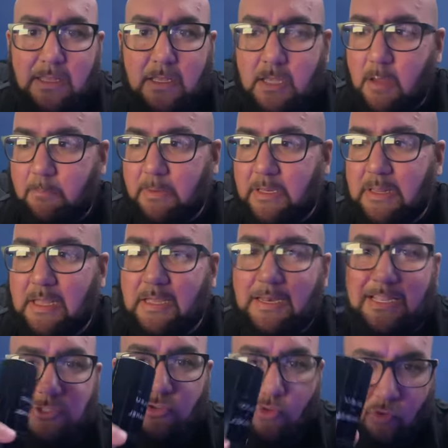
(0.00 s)
company, like, and
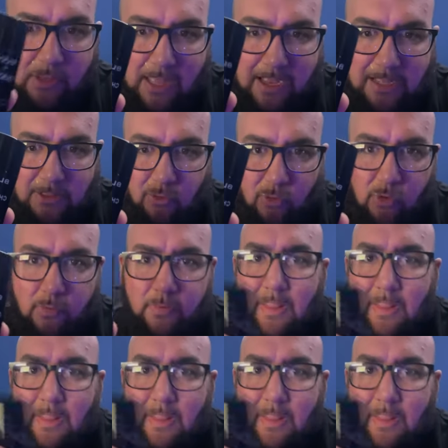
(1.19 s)
that's all y'all got to offer.